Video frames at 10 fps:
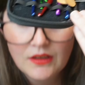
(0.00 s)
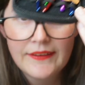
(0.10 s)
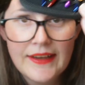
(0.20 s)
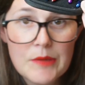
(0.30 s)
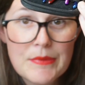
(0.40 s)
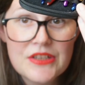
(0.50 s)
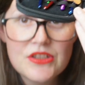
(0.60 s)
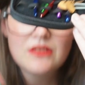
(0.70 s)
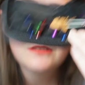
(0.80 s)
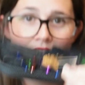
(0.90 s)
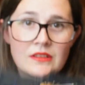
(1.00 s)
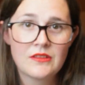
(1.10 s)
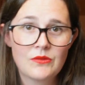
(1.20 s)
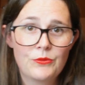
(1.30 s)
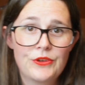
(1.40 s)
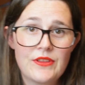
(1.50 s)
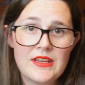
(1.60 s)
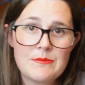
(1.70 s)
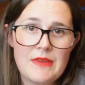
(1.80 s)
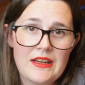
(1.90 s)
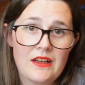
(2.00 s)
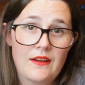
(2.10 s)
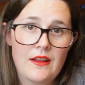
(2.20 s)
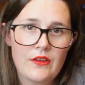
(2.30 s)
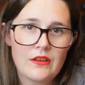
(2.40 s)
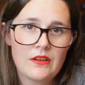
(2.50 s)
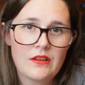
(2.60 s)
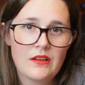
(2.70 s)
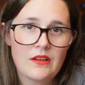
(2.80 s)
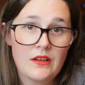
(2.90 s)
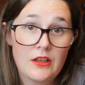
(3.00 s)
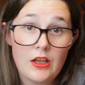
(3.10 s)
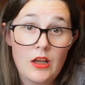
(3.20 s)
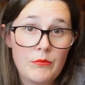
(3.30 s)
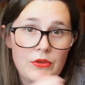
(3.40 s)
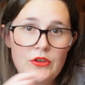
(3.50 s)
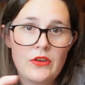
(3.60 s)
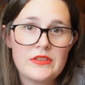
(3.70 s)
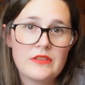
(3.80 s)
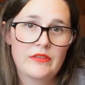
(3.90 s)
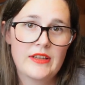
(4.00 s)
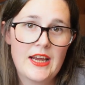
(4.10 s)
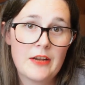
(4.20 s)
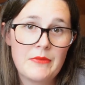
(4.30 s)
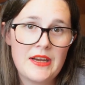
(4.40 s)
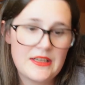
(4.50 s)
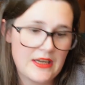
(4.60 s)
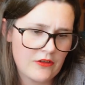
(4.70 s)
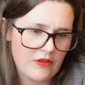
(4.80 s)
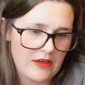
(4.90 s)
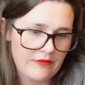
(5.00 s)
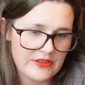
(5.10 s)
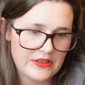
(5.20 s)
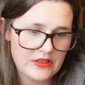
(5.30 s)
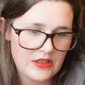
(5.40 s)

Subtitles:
Now imagine one of these made out of leather, beautifully handmade, handcrafted.